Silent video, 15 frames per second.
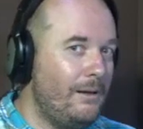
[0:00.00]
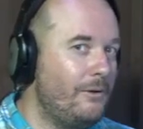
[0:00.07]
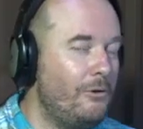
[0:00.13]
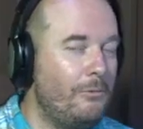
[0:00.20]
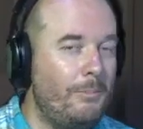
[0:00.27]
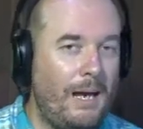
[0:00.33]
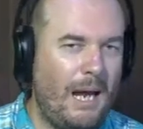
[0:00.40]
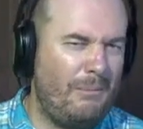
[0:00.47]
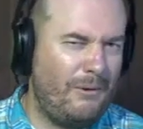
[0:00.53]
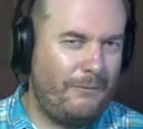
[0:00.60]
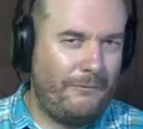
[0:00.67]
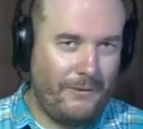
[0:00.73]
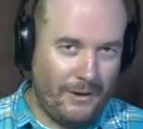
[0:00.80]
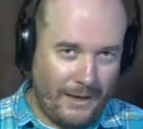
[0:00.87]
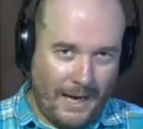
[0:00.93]
you'll be able to
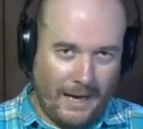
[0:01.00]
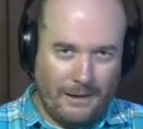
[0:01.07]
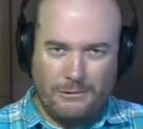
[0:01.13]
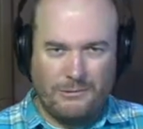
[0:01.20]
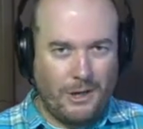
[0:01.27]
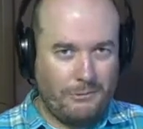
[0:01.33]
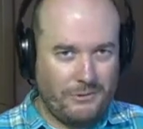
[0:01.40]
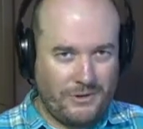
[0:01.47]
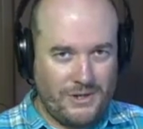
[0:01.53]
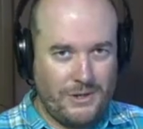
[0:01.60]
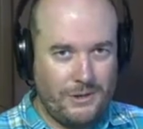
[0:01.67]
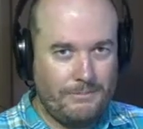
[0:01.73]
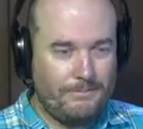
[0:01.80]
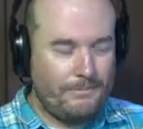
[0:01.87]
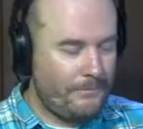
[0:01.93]
fill it out. You'll know what to
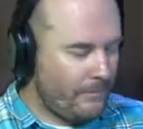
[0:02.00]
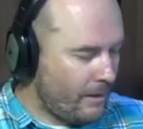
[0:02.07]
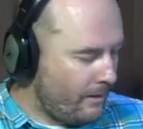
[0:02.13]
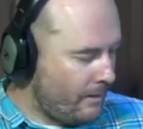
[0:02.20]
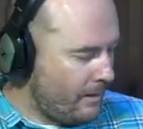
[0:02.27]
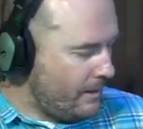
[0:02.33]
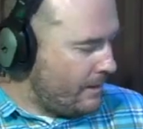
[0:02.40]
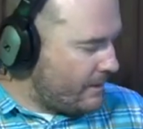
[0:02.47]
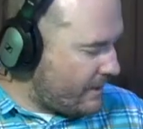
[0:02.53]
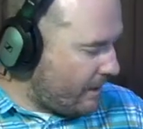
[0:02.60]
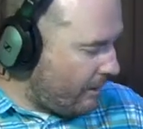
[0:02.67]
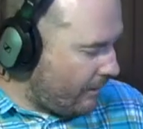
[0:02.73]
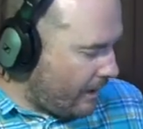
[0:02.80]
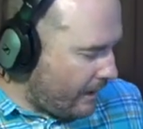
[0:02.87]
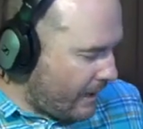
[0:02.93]
do.
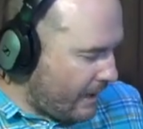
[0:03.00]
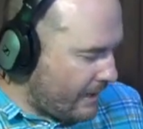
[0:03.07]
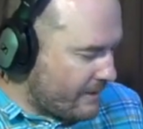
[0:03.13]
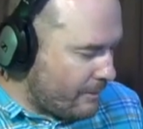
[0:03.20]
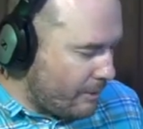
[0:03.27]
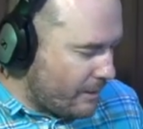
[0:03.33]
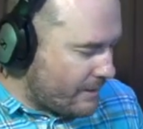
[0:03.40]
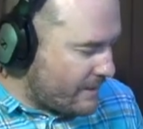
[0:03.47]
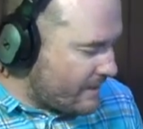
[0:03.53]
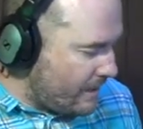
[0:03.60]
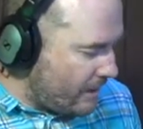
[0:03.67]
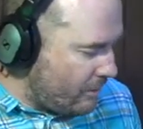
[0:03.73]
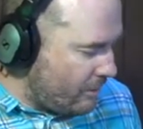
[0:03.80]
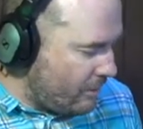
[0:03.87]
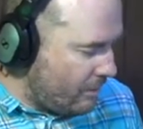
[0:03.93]
So we got C
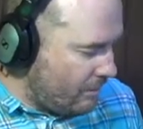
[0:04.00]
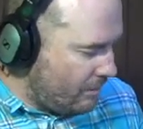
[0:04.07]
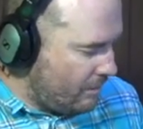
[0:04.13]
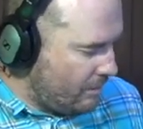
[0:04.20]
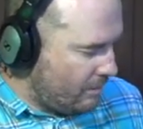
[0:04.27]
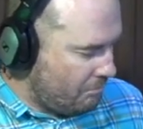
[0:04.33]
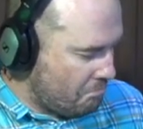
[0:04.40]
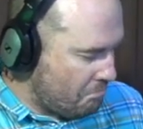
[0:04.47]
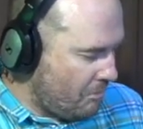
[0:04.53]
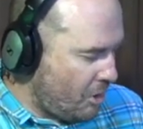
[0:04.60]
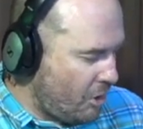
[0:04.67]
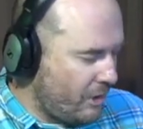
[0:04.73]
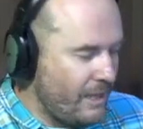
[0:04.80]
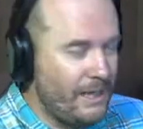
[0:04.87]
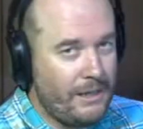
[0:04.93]
chord
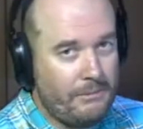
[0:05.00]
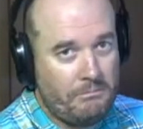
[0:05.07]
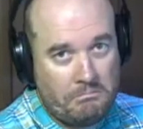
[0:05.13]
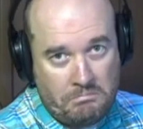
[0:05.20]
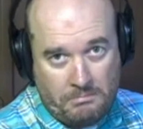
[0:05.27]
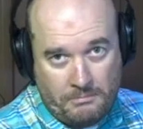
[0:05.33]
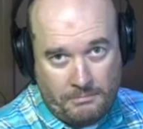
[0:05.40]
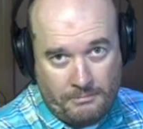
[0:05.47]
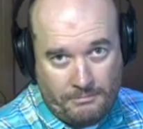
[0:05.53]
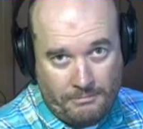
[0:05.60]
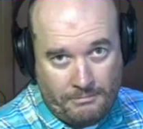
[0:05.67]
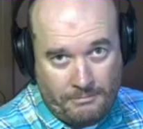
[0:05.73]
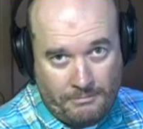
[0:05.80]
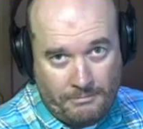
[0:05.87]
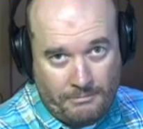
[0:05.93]
on E.
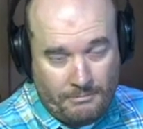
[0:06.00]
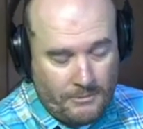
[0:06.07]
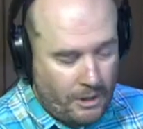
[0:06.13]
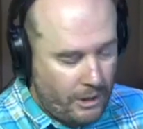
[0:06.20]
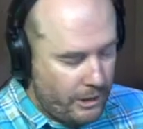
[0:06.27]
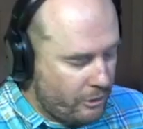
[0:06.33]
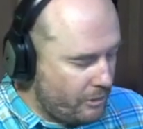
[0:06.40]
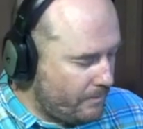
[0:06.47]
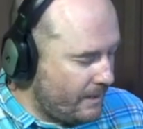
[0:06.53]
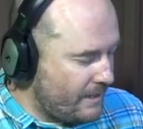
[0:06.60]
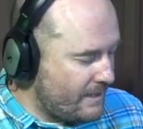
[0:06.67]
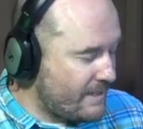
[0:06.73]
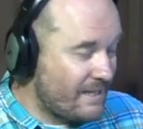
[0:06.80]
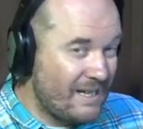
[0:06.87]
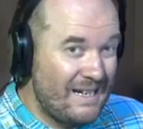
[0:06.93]
It could be
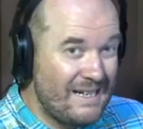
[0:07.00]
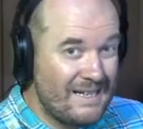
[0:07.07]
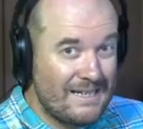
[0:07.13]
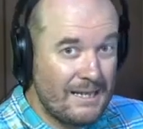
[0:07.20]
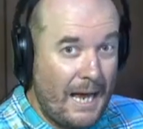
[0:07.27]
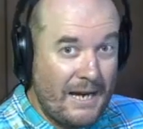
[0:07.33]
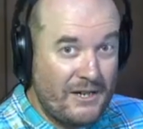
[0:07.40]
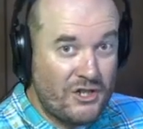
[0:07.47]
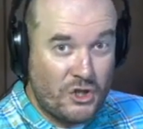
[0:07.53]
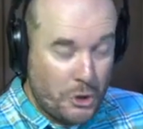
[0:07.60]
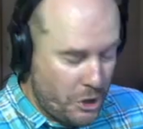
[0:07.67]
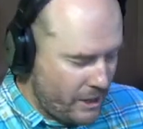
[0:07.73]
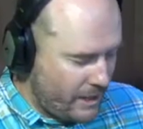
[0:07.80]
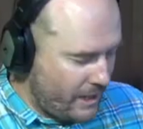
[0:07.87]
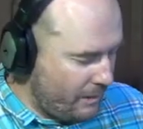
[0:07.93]

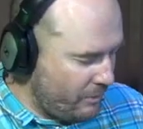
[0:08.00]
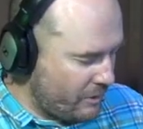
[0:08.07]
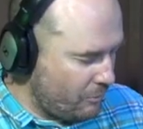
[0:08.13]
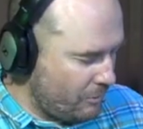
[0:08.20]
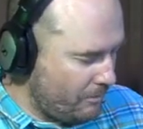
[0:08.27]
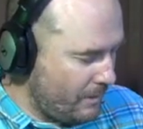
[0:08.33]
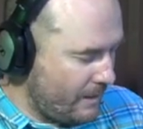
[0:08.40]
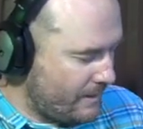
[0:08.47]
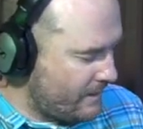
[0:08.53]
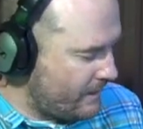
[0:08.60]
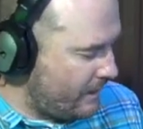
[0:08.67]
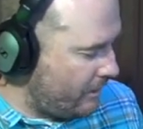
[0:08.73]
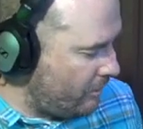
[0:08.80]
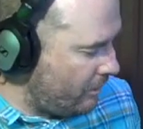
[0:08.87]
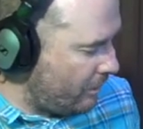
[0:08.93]
C/G, which would mean
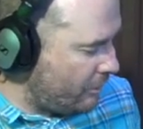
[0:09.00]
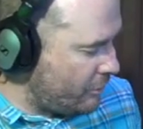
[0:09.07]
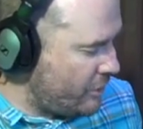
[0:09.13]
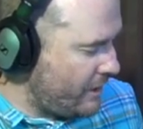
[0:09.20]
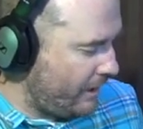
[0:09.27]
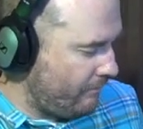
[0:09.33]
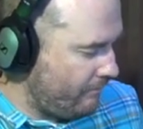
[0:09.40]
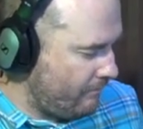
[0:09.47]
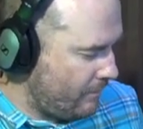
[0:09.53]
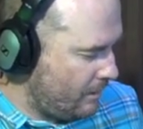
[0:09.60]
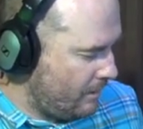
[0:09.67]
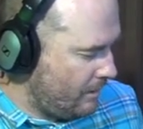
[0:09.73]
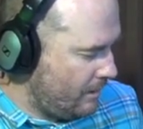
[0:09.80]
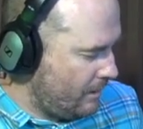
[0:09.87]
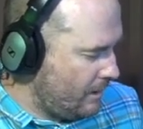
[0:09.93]
C chord on G.
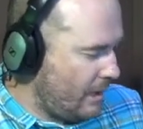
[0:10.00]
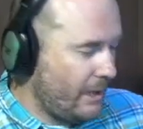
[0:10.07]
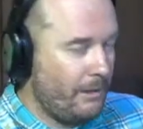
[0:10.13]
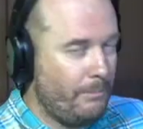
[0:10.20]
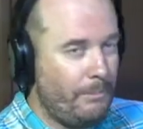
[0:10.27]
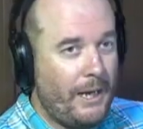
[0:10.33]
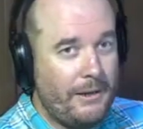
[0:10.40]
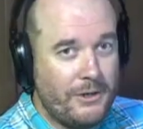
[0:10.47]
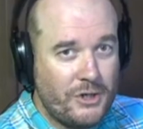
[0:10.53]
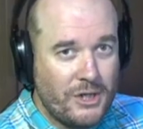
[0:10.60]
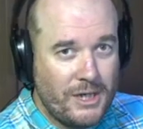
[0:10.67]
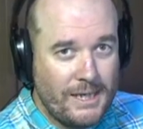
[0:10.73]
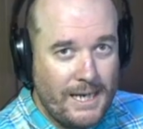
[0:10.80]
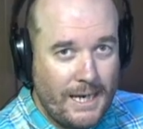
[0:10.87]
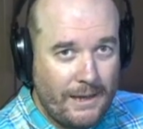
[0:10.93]
I'm going to play the G
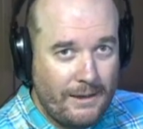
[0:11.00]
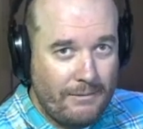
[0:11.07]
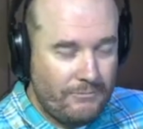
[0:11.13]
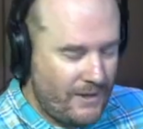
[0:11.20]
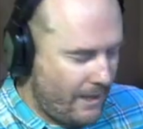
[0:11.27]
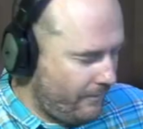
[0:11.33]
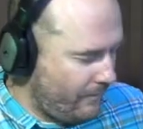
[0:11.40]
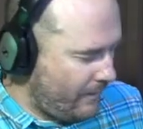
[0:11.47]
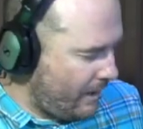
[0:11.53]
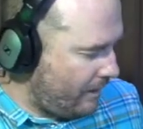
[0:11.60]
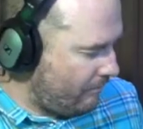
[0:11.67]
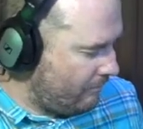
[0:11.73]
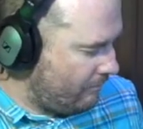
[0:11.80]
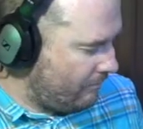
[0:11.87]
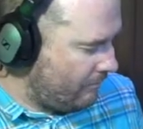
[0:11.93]
down there.
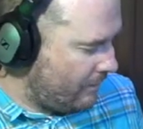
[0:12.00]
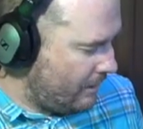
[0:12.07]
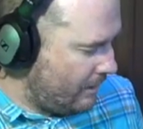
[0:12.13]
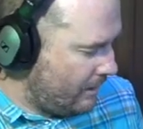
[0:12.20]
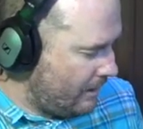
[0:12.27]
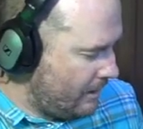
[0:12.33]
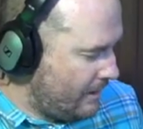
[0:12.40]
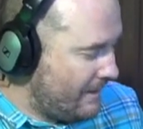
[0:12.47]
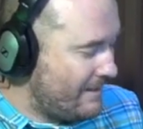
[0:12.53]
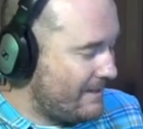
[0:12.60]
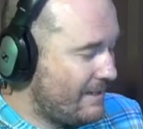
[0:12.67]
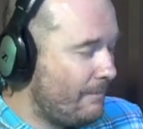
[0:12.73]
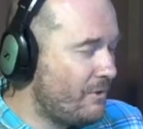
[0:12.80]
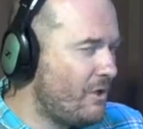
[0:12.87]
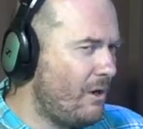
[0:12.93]

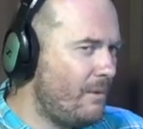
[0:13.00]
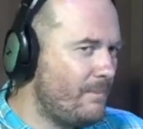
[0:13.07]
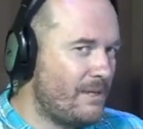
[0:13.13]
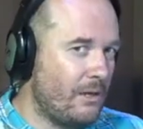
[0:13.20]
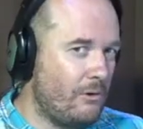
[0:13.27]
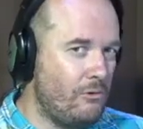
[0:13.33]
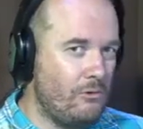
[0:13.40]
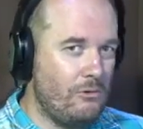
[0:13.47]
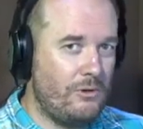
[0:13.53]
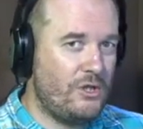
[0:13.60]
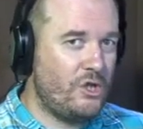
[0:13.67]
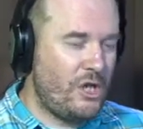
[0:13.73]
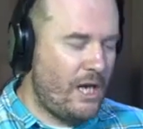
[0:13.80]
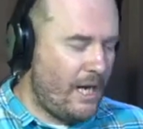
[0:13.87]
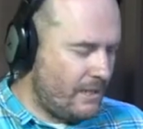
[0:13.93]
Sometimes the chords
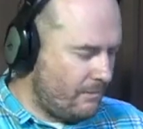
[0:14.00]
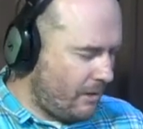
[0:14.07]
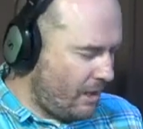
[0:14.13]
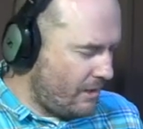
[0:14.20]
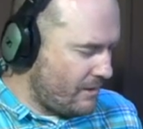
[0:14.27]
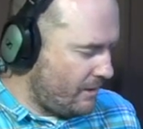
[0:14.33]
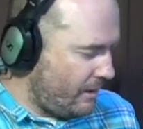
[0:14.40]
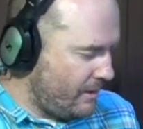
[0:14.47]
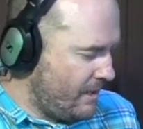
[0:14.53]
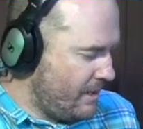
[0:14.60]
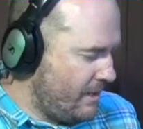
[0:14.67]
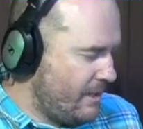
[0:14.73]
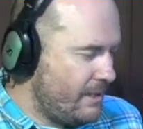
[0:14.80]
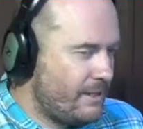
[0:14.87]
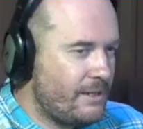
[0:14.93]
change. It goes like
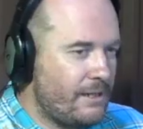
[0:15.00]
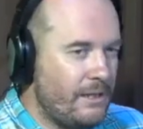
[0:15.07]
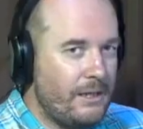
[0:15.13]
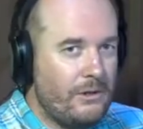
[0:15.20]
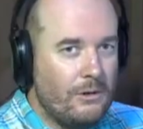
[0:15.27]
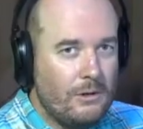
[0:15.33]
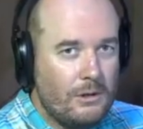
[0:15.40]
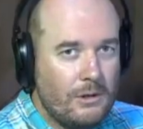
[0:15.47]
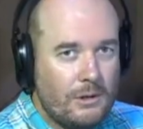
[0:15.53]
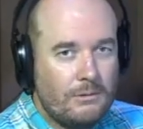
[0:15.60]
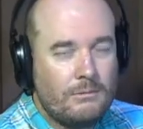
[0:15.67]
C chord,